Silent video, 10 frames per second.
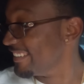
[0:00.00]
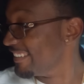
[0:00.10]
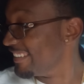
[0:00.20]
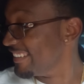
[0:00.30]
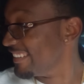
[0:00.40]

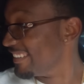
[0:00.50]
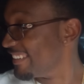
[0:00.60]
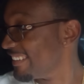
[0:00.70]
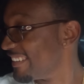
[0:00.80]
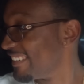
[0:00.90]

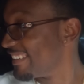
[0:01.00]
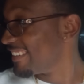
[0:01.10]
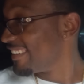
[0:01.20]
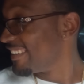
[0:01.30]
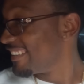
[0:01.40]

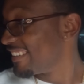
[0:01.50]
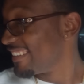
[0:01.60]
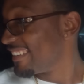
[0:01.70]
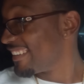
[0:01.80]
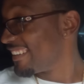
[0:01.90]

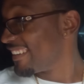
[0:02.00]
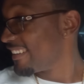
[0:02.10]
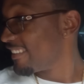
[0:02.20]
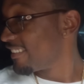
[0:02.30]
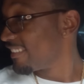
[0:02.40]

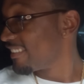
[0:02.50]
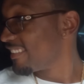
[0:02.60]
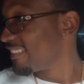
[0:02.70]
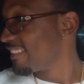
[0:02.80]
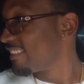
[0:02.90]

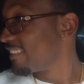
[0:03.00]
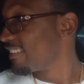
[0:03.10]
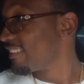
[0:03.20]
(not speaking)